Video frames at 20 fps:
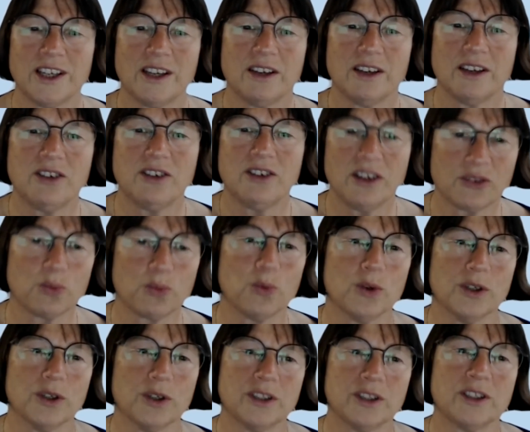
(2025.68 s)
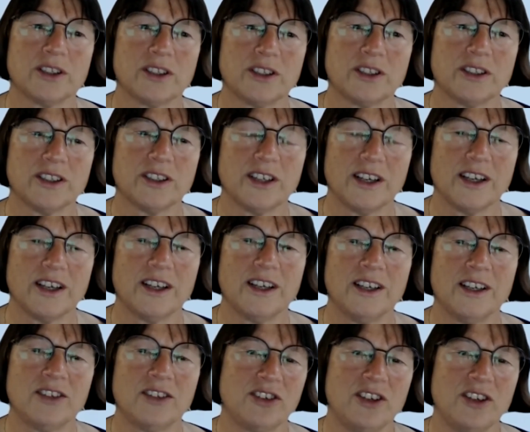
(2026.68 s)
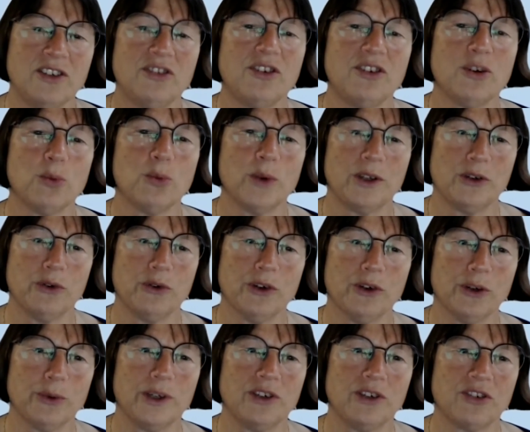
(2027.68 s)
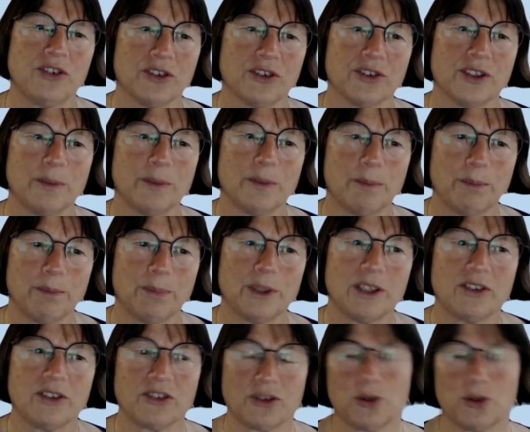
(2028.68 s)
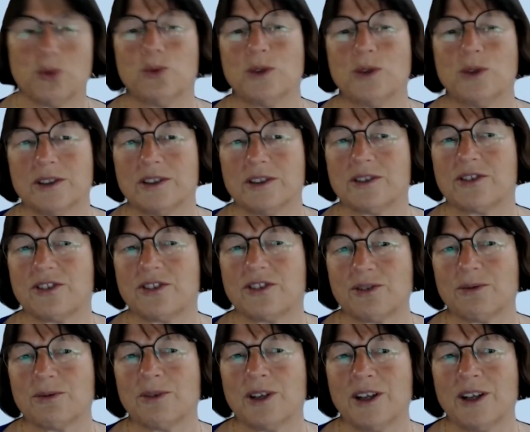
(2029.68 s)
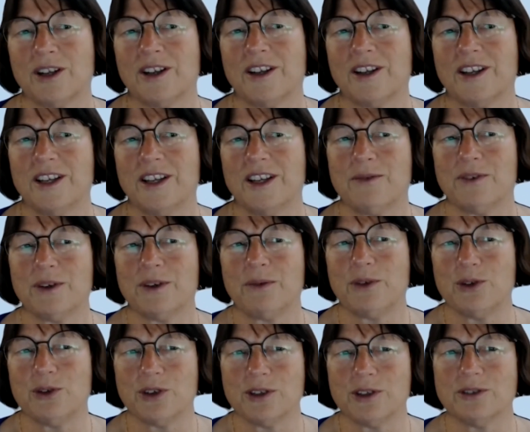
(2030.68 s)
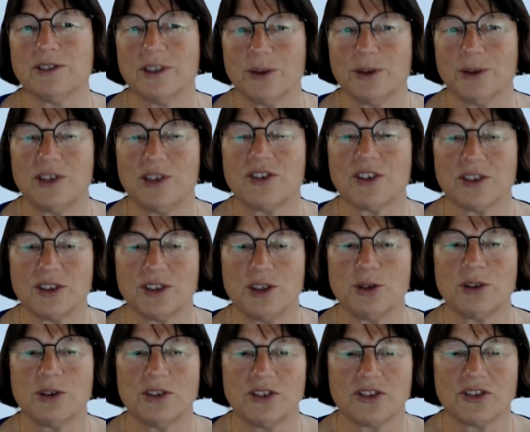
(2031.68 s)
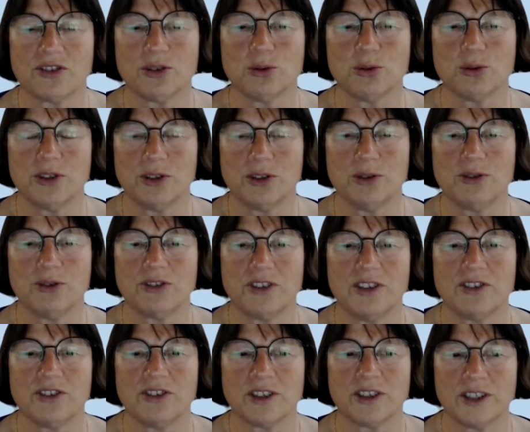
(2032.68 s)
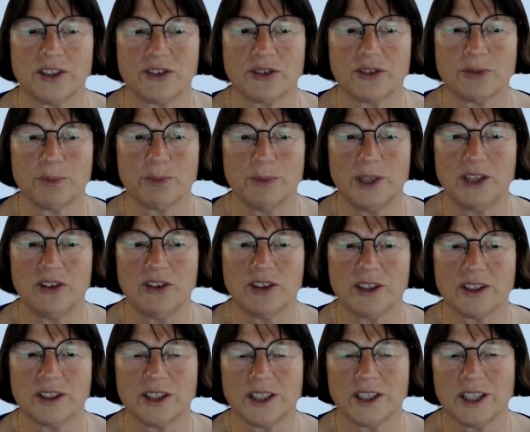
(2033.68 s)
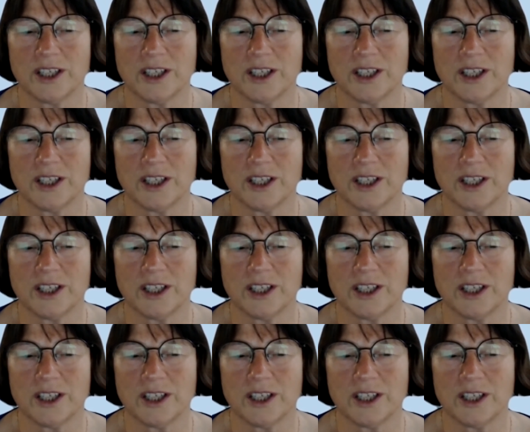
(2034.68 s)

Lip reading: does work. It's easier when you know each other, but it still works even if you don't know each other. You can still use these kinds of media.